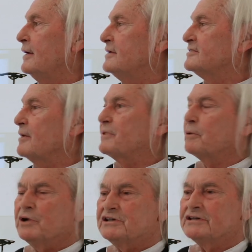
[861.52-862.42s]

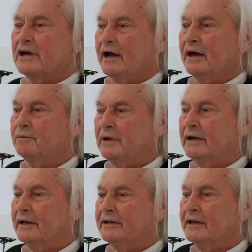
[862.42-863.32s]
Something which
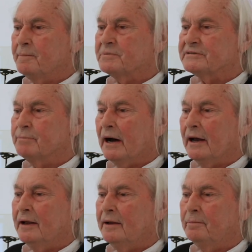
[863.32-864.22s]
really keeps
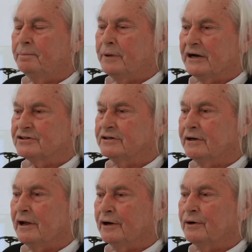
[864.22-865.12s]
my
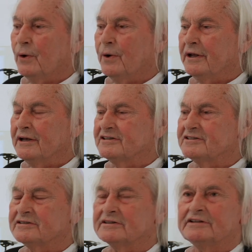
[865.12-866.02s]
passion going
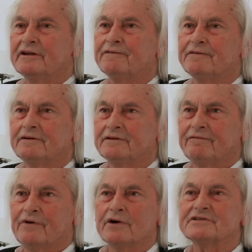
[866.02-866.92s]
is the
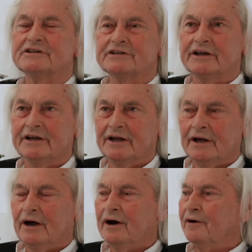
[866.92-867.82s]
diversity
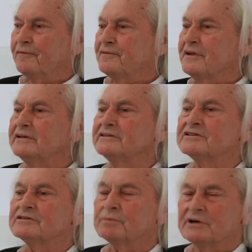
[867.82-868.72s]
of
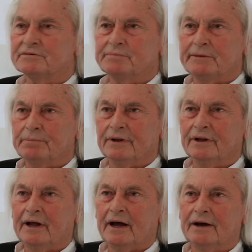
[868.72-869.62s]
things which
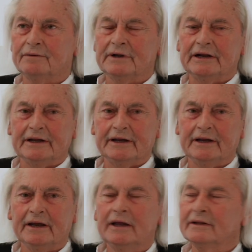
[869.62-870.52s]
people
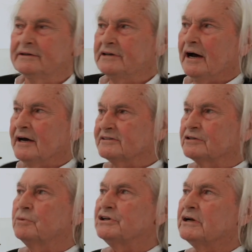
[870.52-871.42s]
really, the
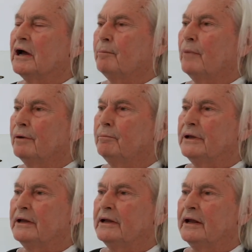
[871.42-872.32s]
task which come on
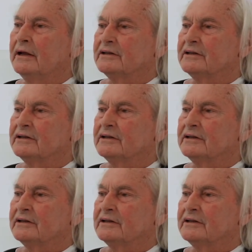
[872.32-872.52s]
me.